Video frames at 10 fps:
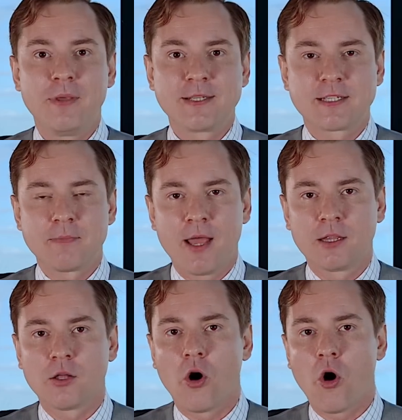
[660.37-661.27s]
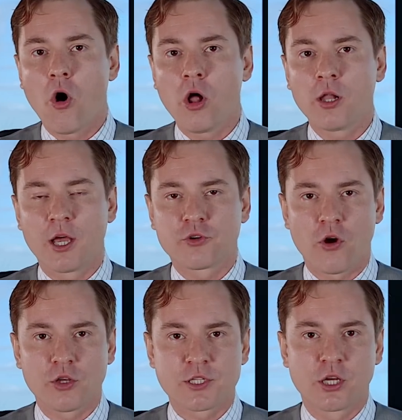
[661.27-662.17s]
businessmen all
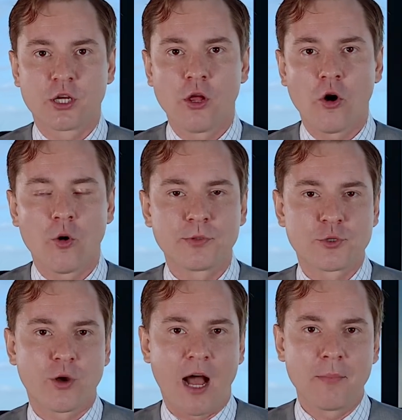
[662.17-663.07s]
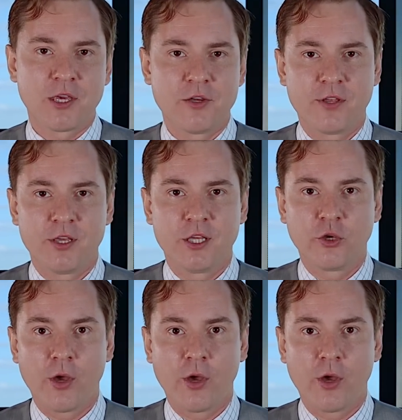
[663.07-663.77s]
across the globe to come here in